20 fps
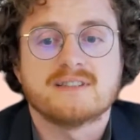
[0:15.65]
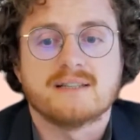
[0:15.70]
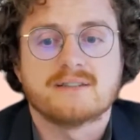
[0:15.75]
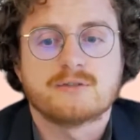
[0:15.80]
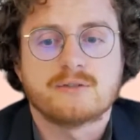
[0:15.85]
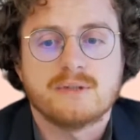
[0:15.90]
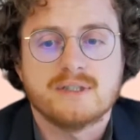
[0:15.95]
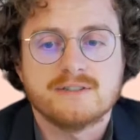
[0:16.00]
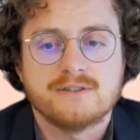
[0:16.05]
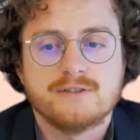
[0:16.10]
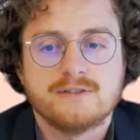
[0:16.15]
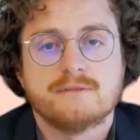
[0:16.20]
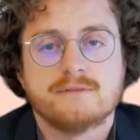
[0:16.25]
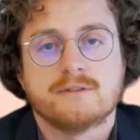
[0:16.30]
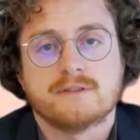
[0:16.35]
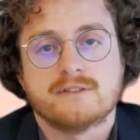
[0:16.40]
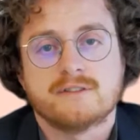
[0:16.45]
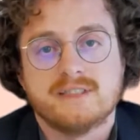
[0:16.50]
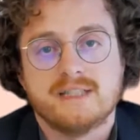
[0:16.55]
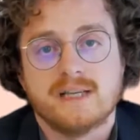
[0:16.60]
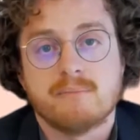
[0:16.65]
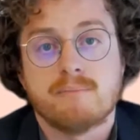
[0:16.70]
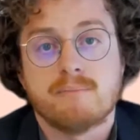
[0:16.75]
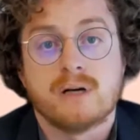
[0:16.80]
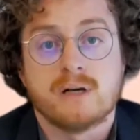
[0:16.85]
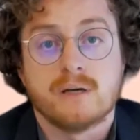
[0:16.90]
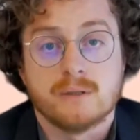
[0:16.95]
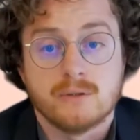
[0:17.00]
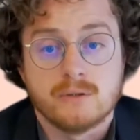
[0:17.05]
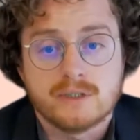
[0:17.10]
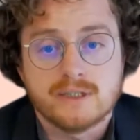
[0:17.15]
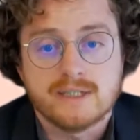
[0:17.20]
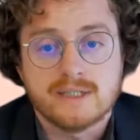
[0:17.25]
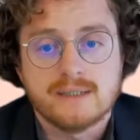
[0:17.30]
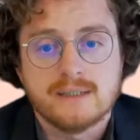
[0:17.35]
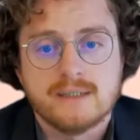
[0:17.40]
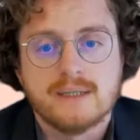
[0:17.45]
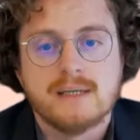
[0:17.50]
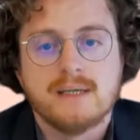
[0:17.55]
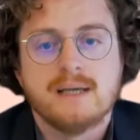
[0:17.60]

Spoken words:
at Christ University in Bangalore